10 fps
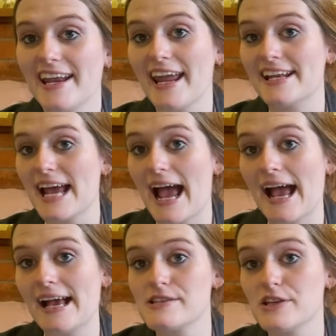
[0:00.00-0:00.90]
And
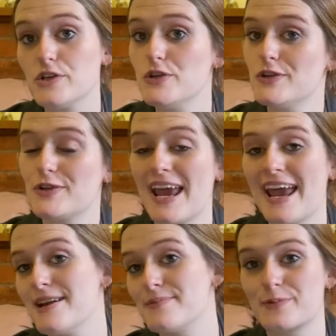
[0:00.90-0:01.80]
as you
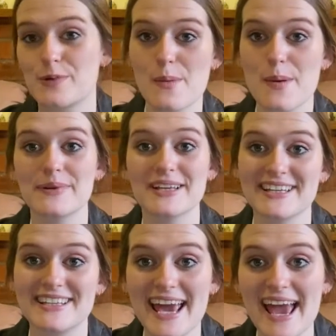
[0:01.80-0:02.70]
can probably
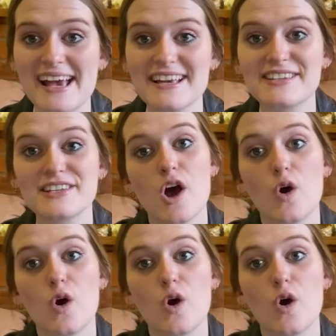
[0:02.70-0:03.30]
guess,